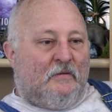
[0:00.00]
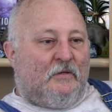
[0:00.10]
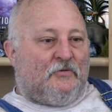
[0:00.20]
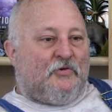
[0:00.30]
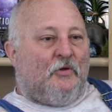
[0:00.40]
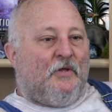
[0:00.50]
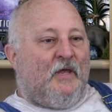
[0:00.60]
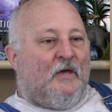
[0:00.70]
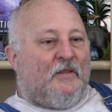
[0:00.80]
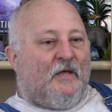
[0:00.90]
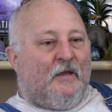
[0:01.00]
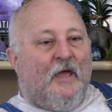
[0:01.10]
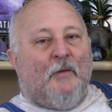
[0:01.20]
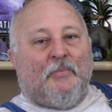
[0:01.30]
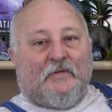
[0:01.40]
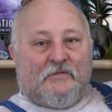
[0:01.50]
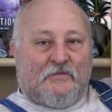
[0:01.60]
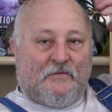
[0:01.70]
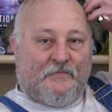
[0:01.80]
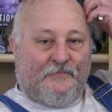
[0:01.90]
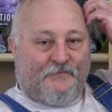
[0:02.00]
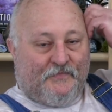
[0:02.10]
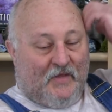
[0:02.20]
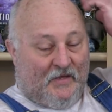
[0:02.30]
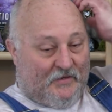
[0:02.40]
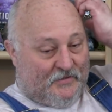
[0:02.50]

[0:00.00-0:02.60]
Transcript: Controlling how that happens, and